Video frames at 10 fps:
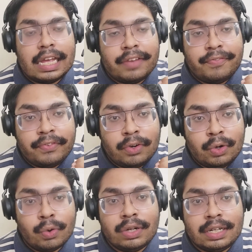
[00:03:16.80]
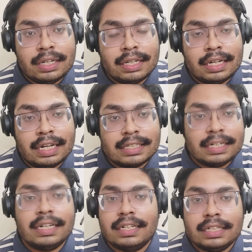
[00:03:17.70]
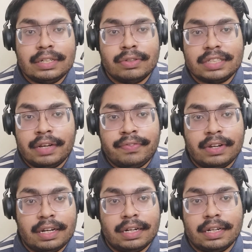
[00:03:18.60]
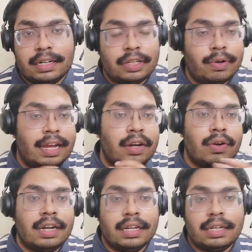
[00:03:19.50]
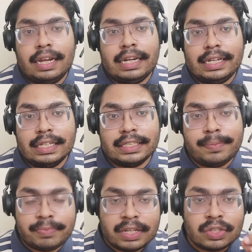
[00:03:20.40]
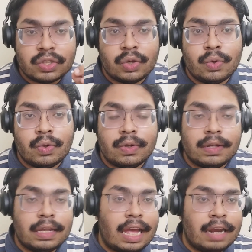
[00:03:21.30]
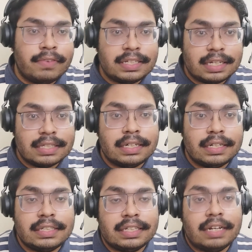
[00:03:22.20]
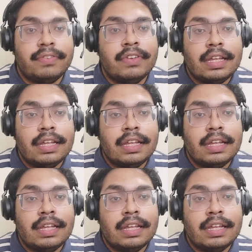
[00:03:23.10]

if you don't consider yourself a learner, you cannot learn any concept. So always consider yourself